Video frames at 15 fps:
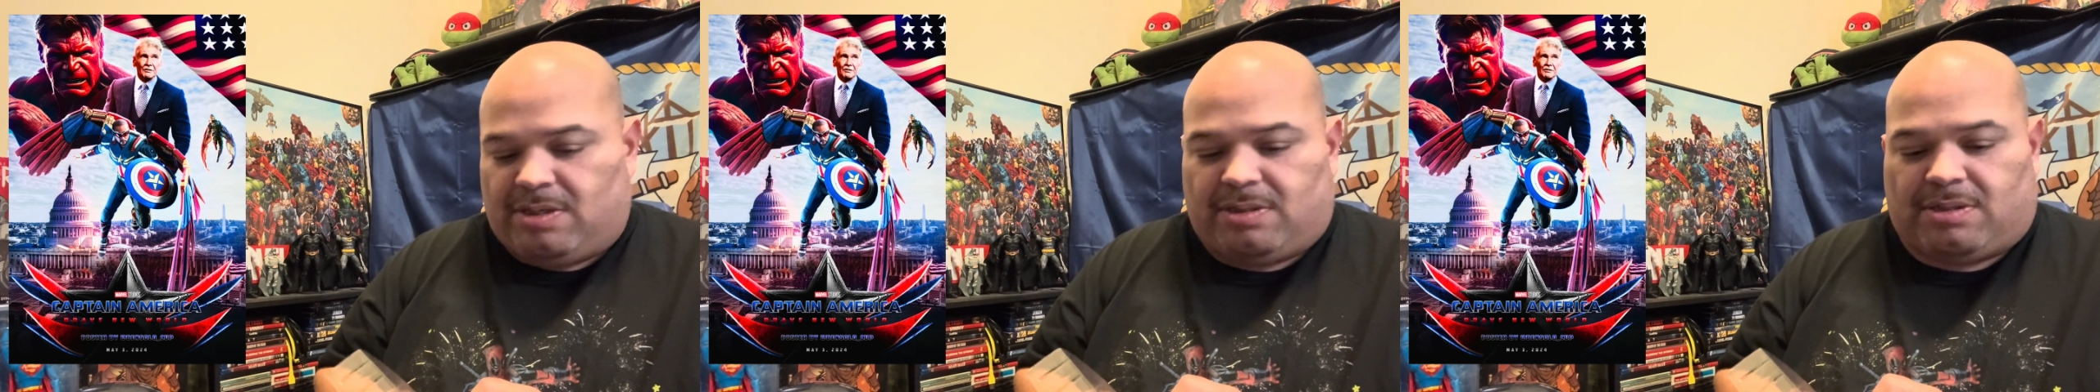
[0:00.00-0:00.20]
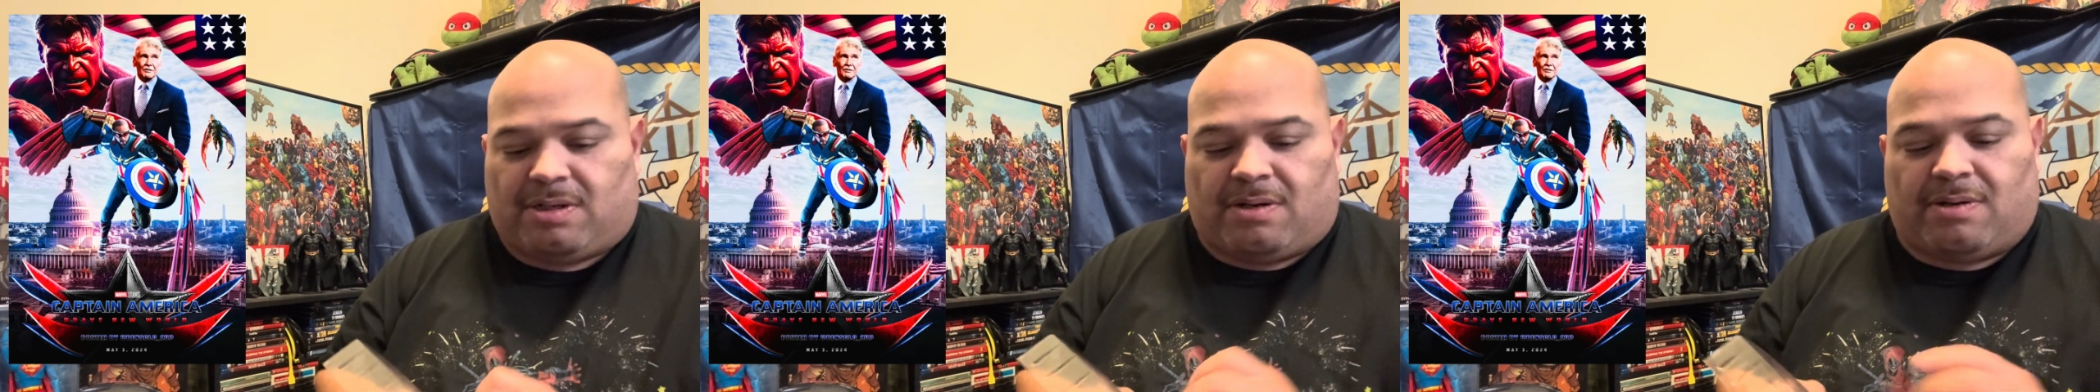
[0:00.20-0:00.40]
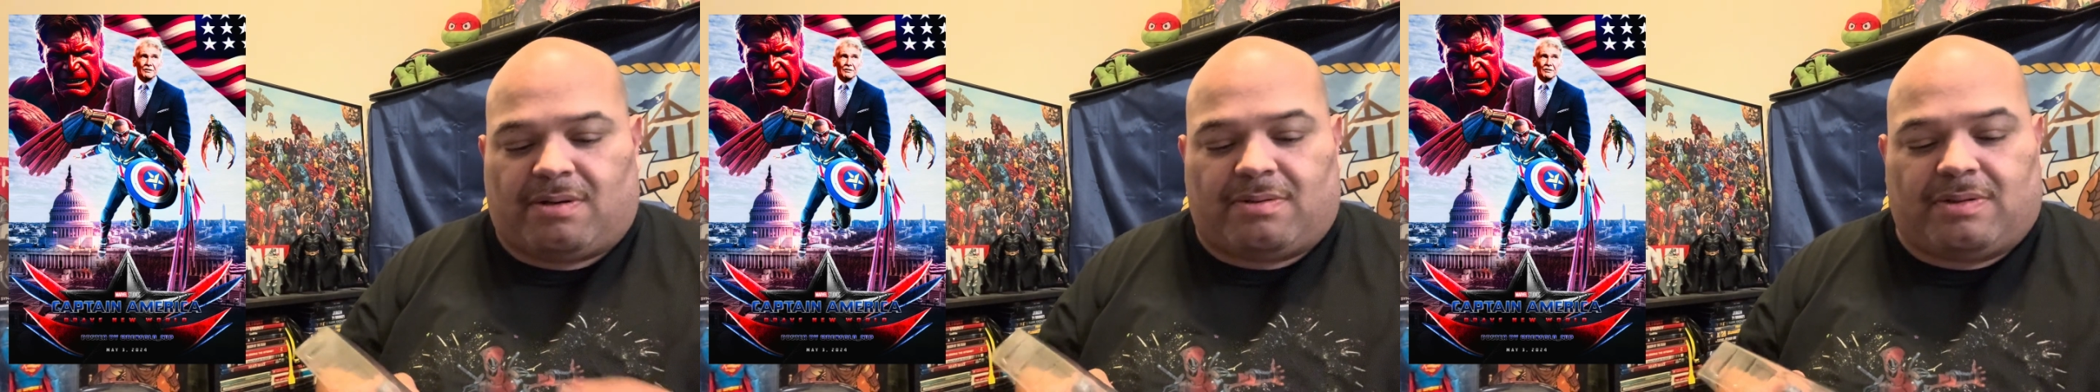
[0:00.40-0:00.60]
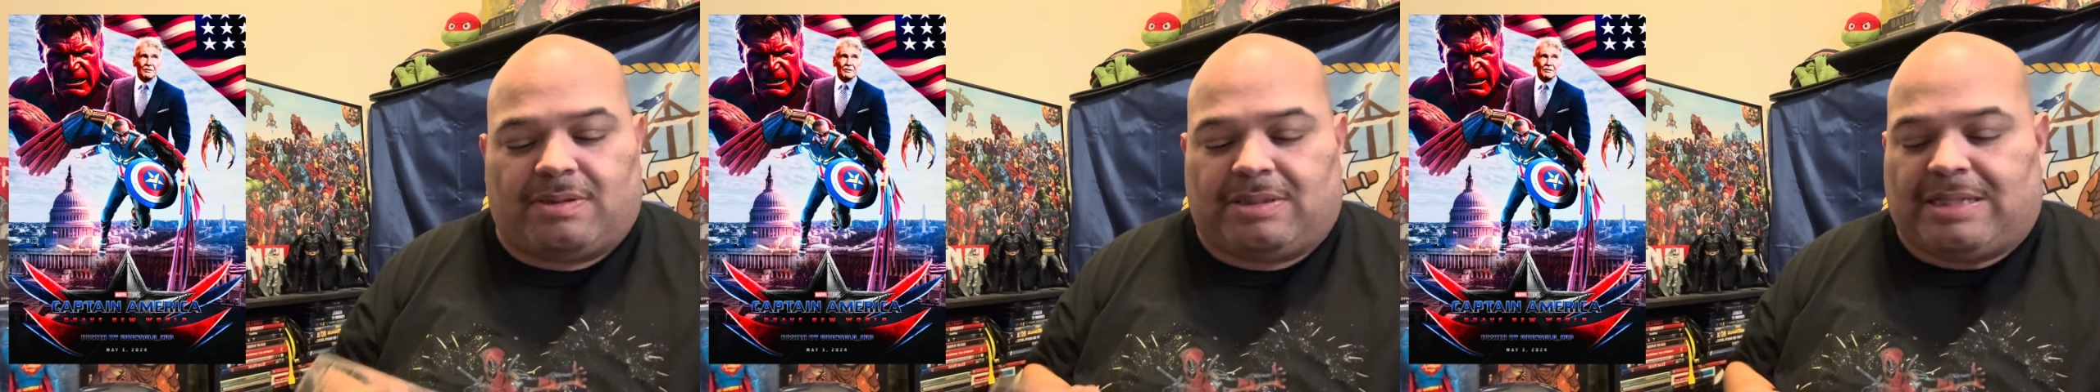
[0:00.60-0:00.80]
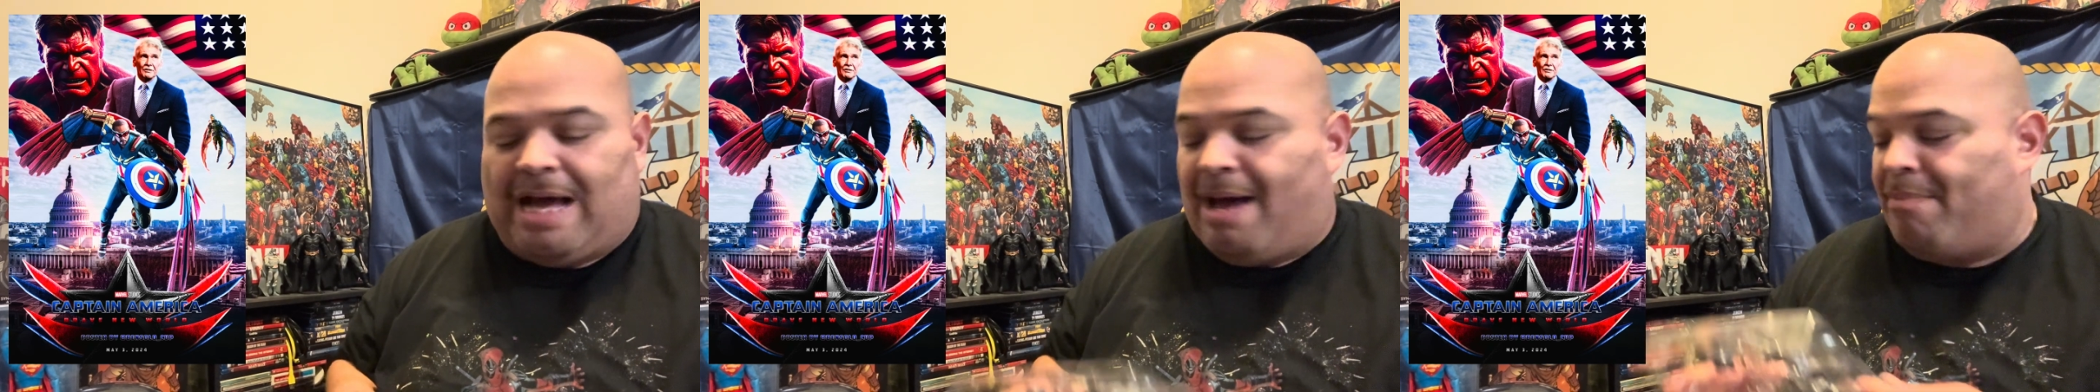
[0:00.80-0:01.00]
So
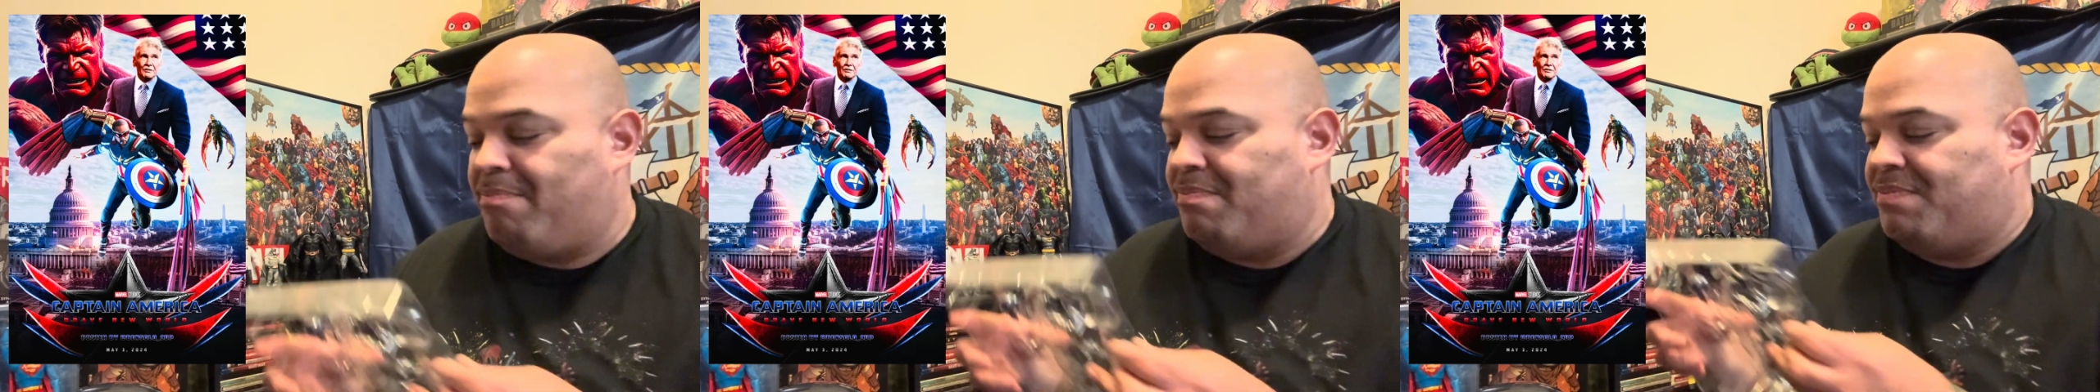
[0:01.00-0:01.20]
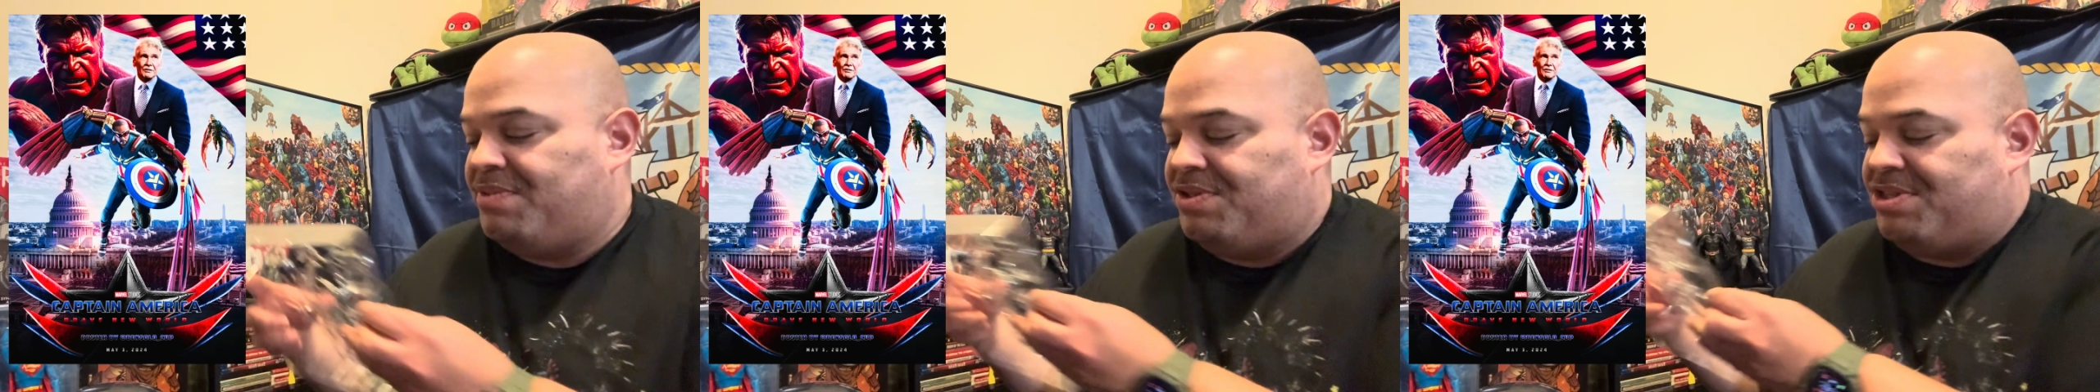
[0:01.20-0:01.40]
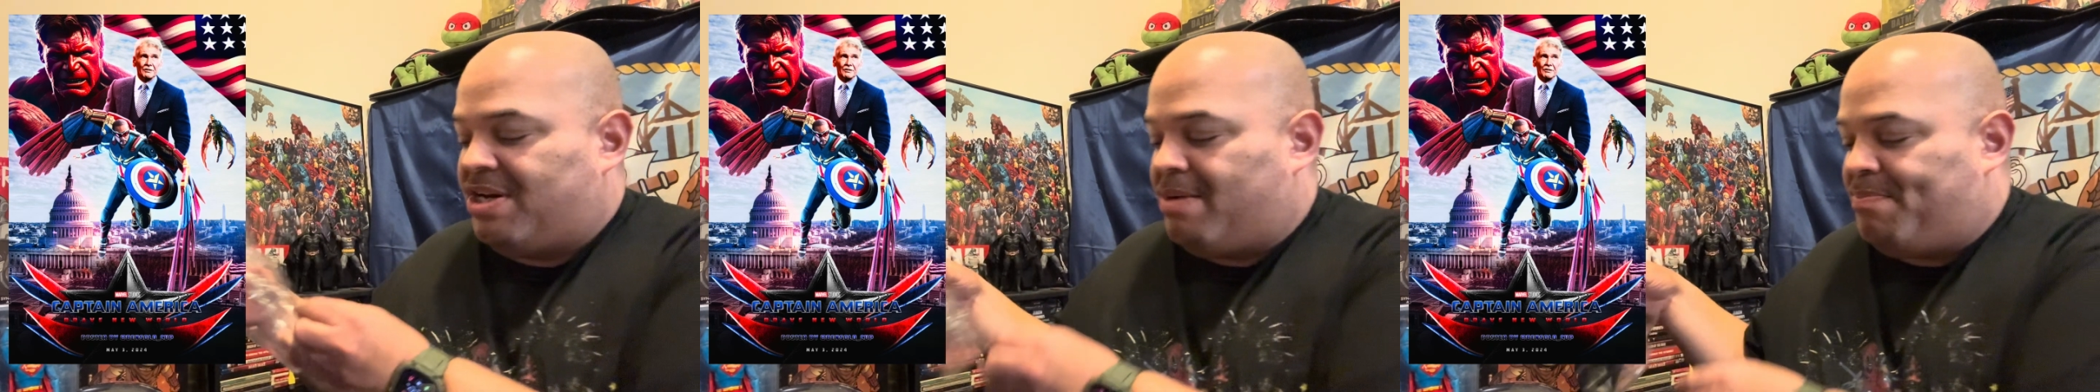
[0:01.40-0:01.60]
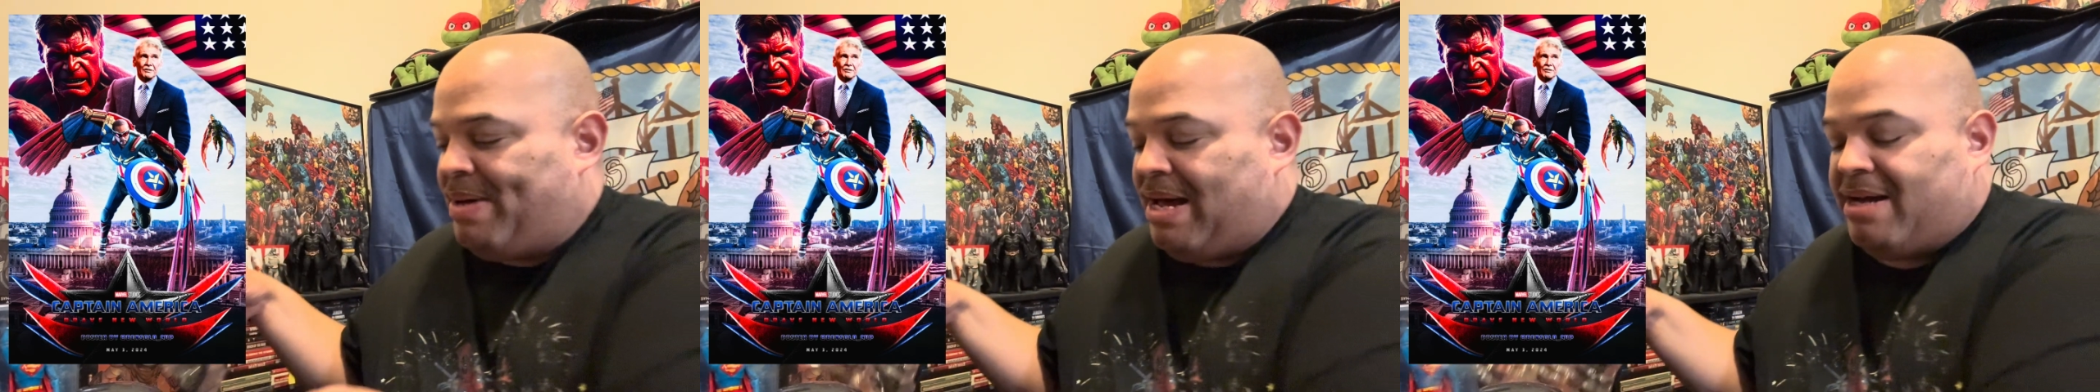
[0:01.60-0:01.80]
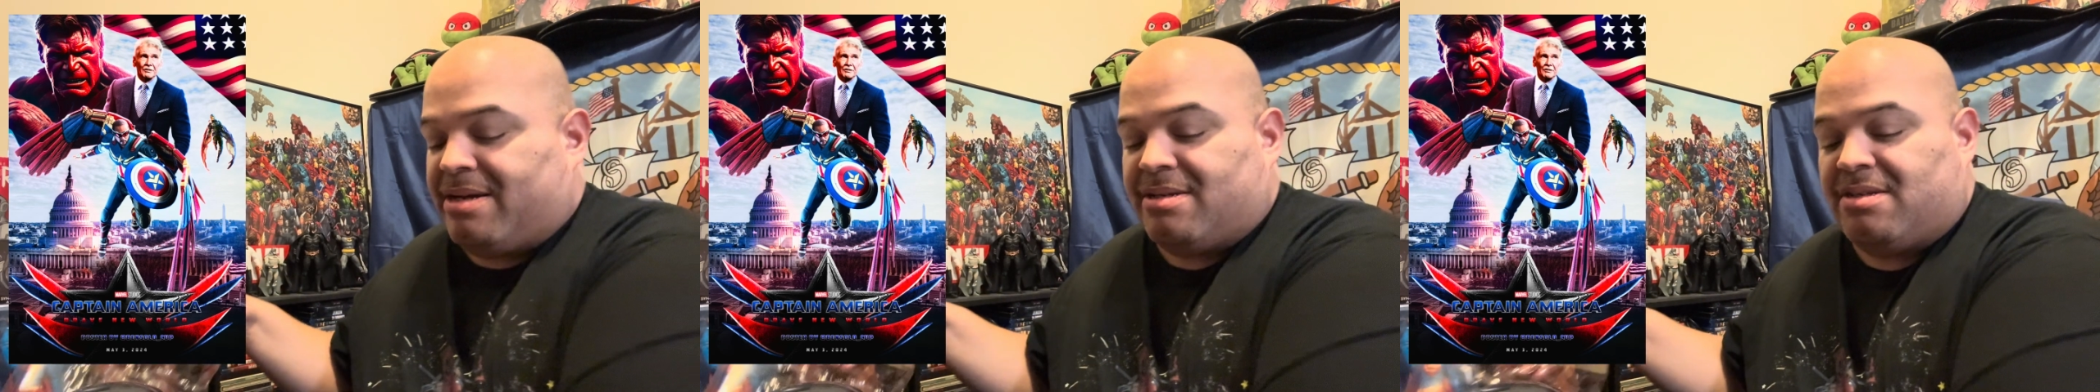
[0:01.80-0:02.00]
that
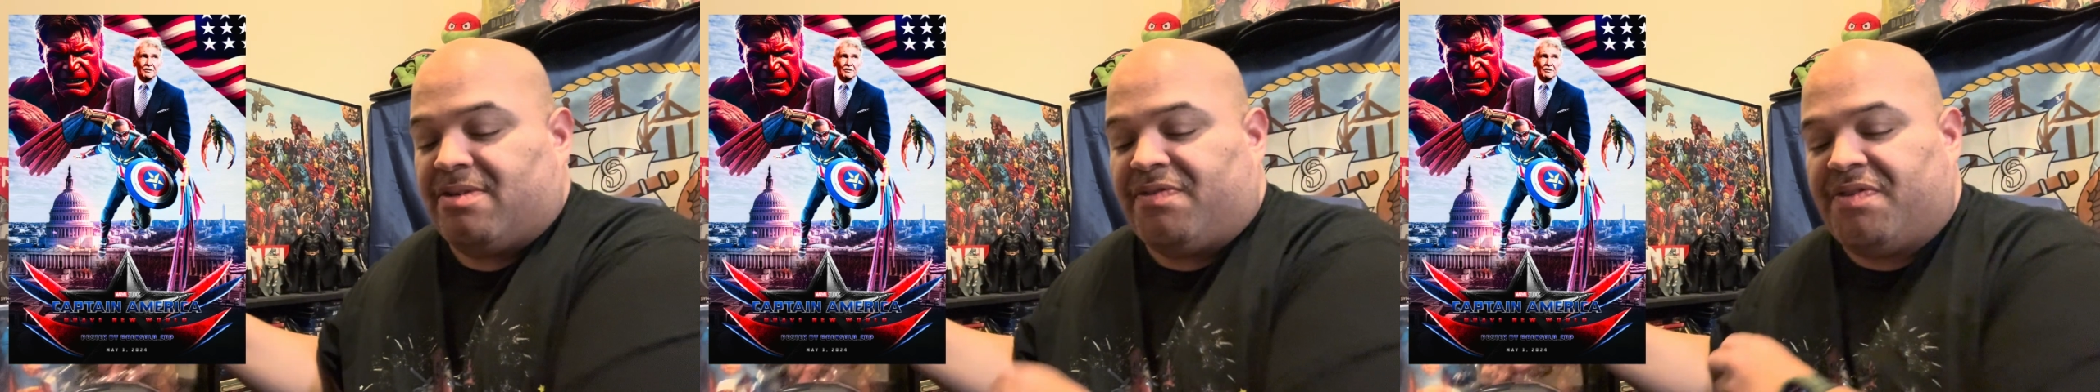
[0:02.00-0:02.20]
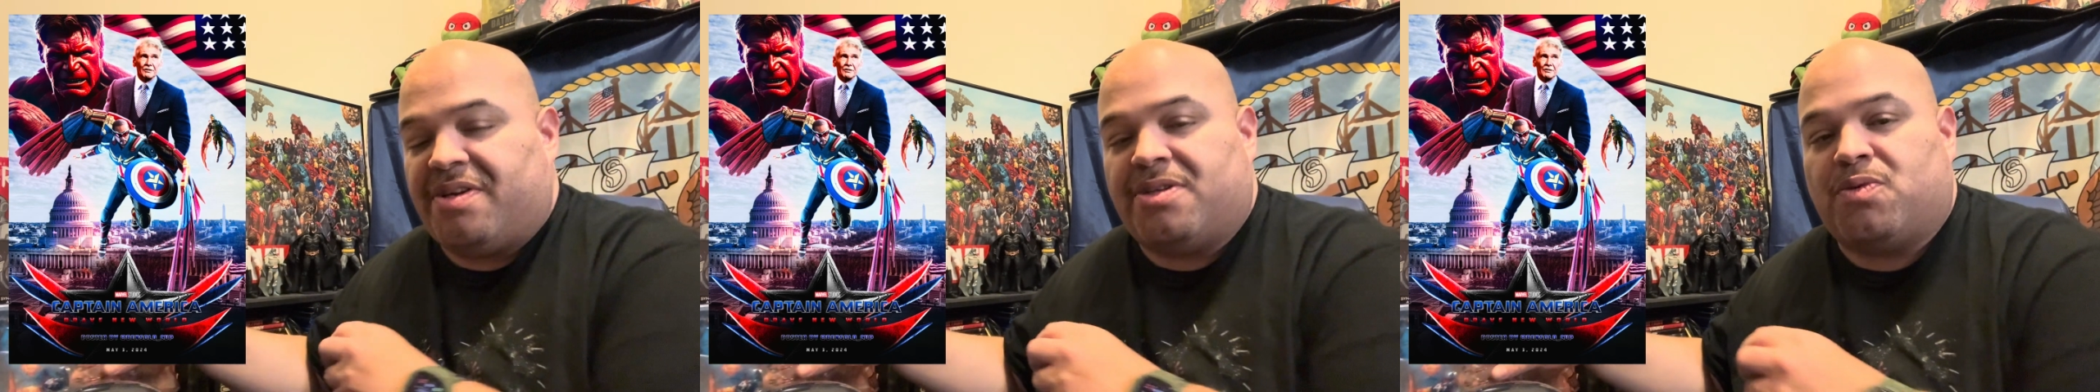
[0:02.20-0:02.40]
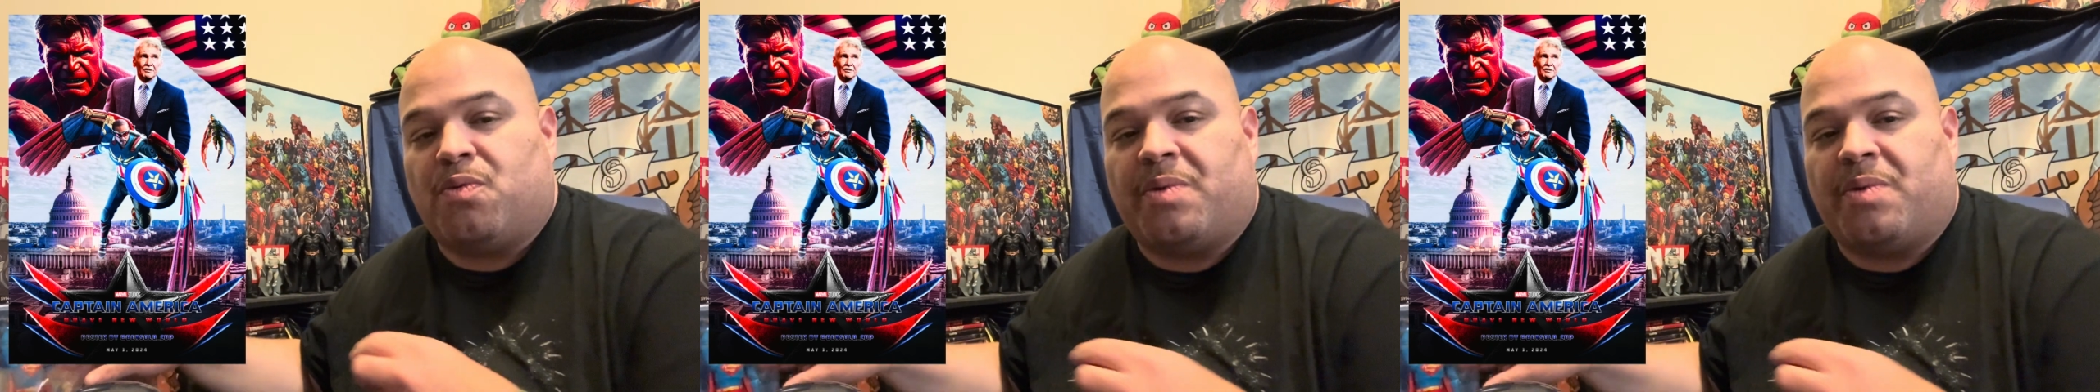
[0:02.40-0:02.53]
jetpack is if his